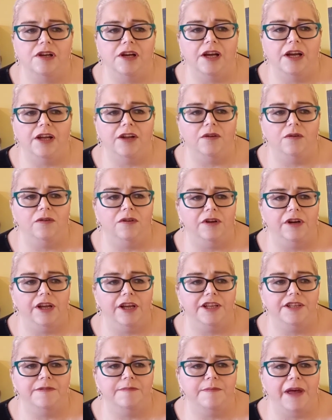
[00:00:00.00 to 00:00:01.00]
another
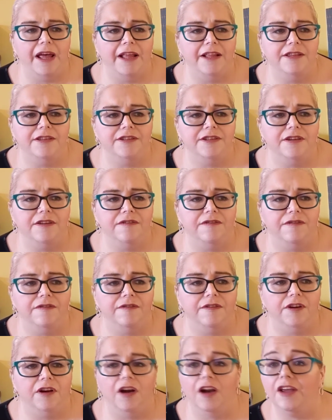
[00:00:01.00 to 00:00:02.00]
expensive
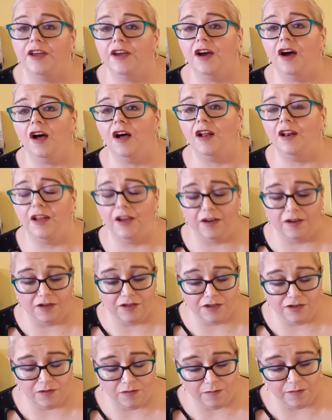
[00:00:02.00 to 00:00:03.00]
glycolic or
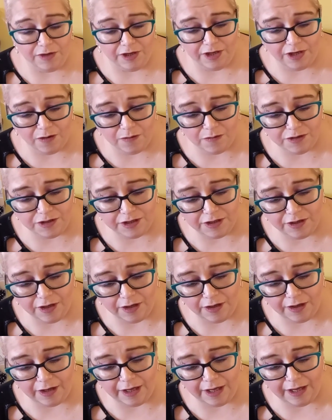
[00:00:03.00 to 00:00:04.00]
something. I know it's
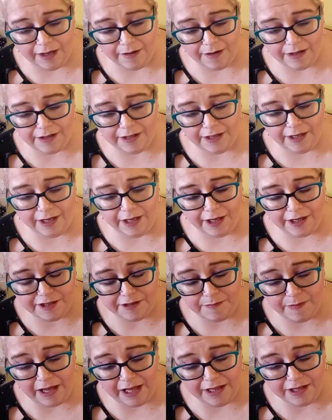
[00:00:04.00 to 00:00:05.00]
an
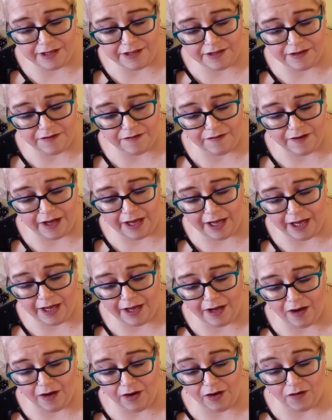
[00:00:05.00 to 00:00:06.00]
expensive
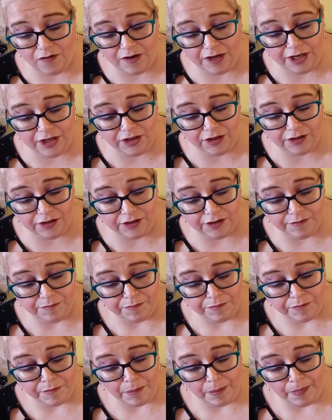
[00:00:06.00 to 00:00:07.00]
ingredient.
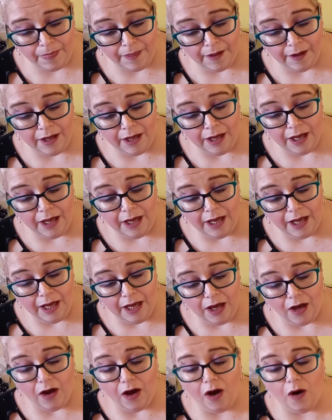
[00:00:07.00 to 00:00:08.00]

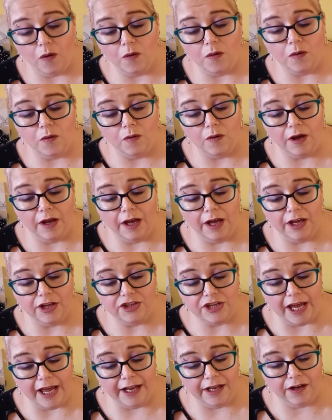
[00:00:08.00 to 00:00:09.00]
Oh, a
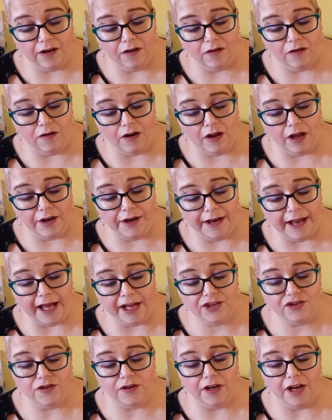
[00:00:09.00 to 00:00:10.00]
gentle
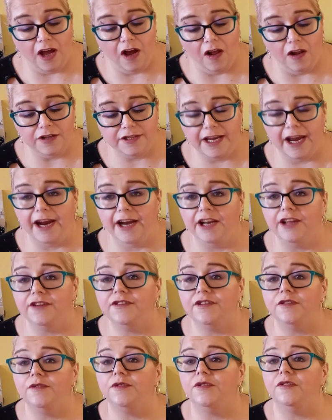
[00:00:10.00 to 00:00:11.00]
natural
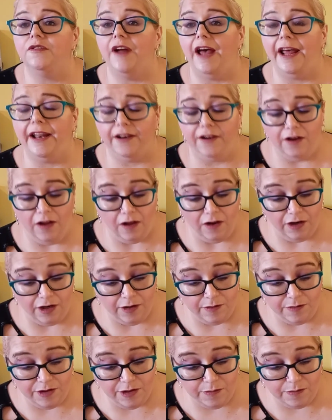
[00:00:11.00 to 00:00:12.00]
alternative to retinol.
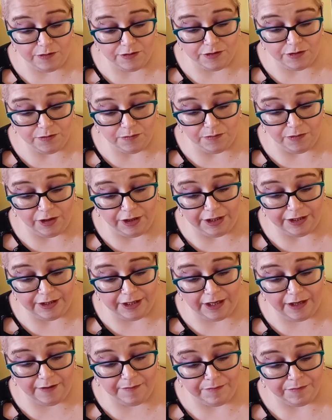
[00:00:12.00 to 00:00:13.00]
I knew it was something like
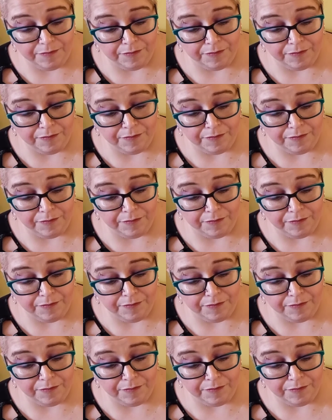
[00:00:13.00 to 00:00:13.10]
that.